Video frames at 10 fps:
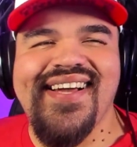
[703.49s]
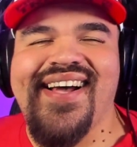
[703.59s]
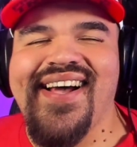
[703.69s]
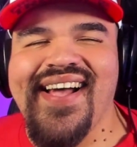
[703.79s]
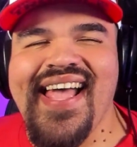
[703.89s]

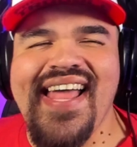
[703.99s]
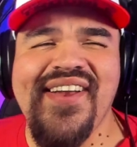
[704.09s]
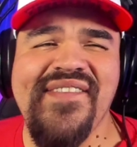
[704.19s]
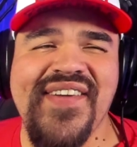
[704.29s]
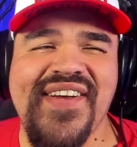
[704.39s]
And
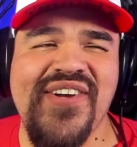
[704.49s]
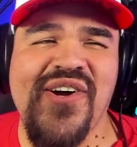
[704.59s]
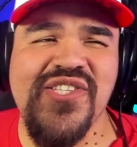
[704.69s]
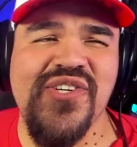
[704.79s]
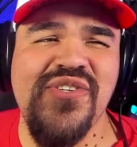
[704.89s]
if you could
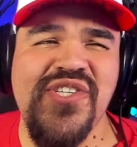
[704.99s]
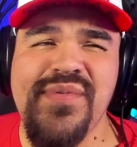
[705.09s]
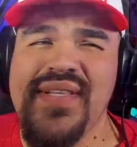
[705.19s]
also do me